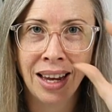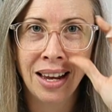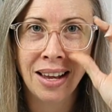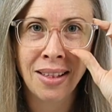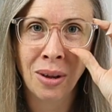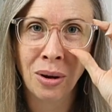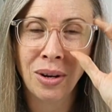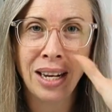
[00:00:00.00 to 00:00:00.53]

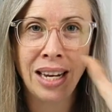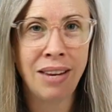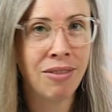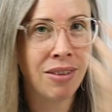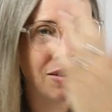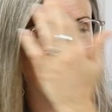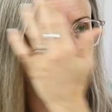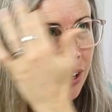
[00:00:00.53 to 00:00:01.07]
So
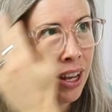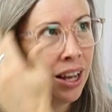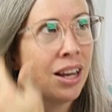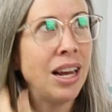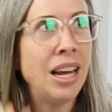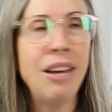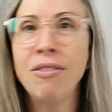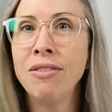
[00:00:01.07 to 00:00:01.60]

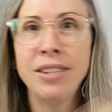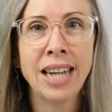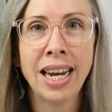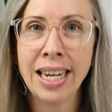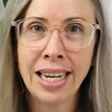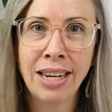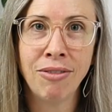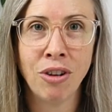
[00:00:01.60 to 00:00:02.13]
even
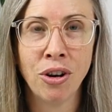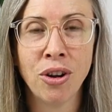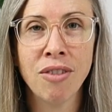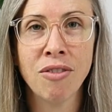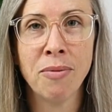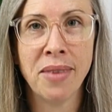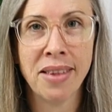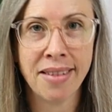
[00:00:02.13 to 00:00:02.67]
taking photos
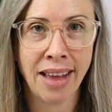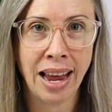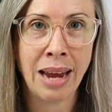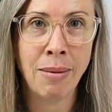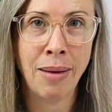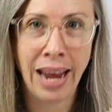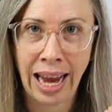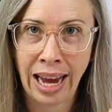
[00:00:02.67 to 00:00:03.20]
from the same
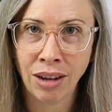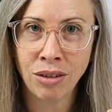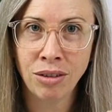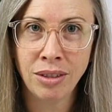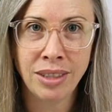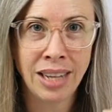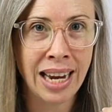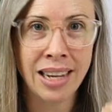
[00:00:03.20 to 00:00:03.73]
angle,
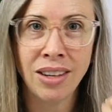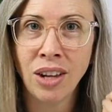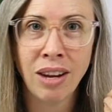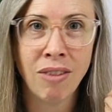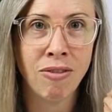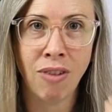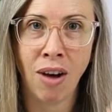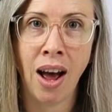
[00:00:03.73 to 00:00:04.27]
take like
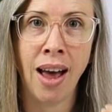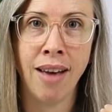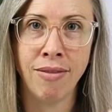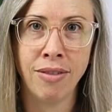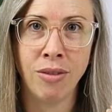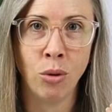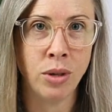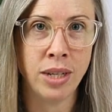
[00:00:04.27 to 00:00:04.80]
5
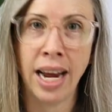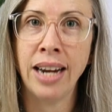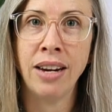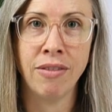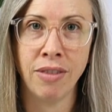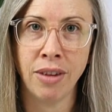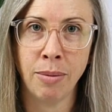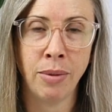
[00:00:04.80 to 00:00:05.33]
or 10 of
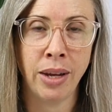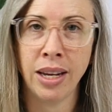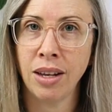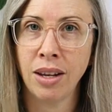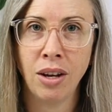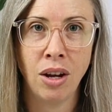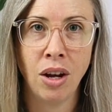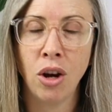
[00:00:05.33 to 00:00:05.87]
them. Like,
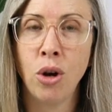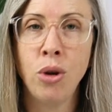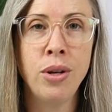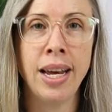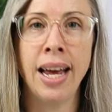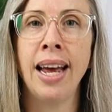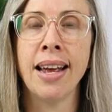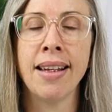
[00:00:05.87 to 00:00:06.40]
who
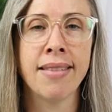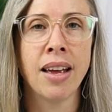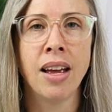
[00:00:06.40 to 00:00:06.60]
cares?